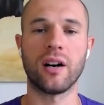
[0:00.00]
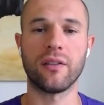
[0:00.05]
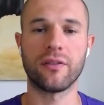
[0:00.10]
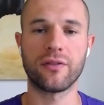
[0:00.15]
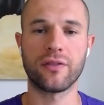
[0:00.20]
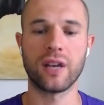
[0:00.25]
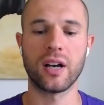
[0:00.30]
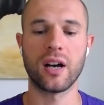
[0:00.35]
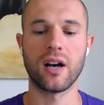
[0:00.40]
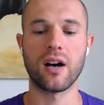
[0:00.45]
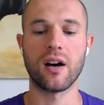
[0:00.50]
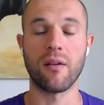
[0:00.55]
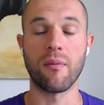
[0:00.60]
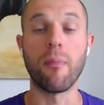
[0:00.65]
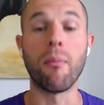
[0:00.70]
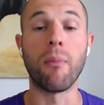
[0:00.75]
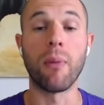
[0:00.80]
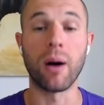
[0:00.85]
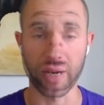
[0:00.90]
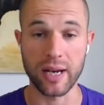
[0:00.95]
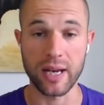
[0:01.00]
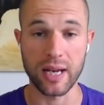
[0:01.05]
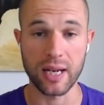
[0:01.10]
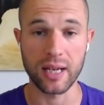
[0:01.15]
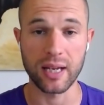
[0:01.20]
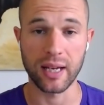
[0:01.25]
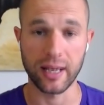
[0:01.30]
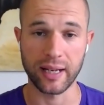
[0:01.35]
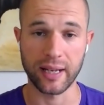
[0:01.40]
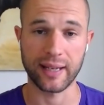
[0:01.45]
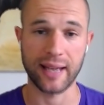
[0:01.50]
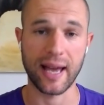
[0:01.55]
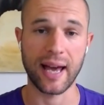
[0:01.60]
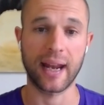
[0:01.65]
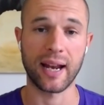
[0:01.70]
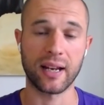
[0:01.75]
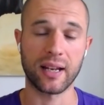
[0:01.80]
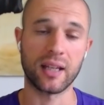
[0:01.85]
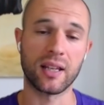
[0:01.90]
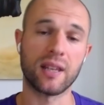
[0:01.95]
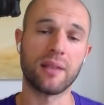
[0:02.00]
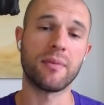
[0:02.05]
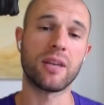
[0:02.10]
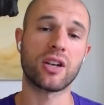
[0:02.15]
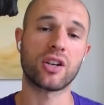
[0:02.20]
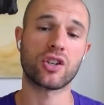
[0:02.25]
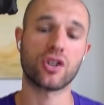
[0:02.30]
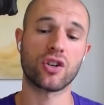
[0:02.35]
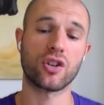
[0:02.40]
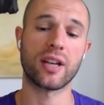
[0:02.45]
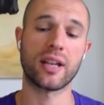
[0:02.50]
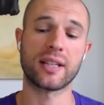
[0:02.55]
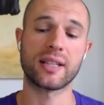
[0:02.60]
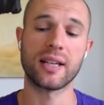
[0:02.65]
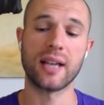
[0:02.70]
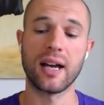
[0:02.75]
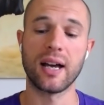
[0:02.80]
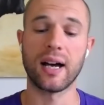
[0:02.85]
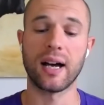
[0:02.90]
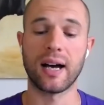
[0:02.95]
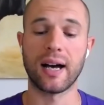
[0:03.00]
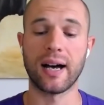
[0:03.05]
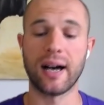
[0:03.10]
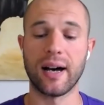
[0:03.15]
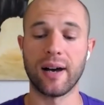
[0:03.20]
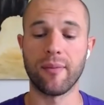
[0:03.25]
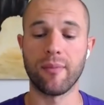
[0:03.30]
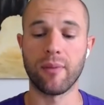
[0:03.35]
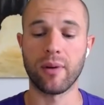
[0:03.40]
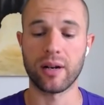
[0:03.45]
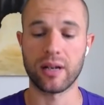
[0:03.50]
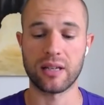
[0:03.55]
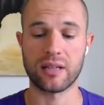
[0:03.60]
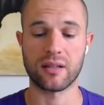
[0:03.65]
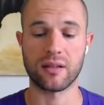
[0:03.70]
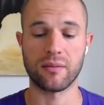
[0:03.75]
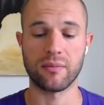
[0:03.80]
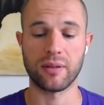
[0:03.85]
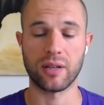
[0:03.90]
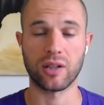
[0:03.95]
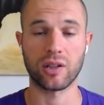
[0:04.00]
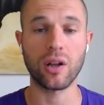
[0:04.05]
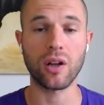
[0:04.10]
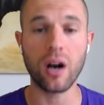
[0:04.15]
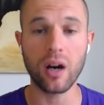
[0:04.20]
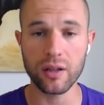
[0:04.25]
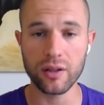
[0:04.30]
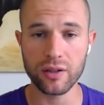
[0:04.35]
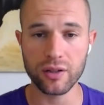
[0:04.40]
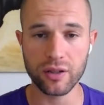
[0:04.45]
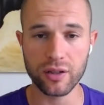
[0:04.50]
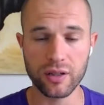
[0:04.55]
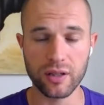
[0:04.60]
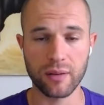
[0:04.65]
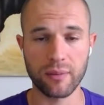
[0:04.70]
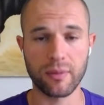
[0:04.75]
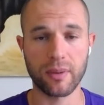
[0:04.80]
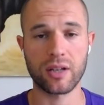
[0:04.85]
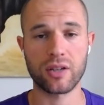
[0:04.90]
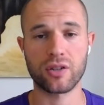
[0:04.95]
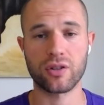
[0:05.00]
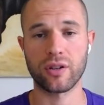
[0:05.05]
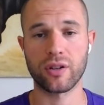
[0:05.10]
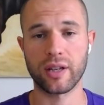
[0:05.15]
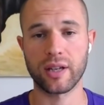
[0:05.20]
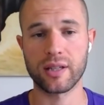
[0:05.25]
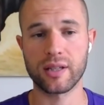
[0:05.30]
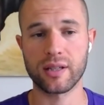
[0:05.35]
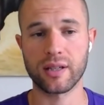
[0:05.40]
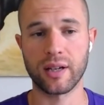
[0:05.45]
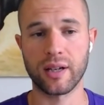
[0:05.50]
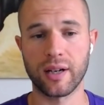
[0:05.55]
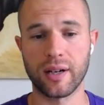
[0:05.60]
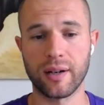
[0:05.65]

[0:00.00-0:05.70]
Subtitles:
of money in Canada, and they make sure that money isn't being laundered. They make sure that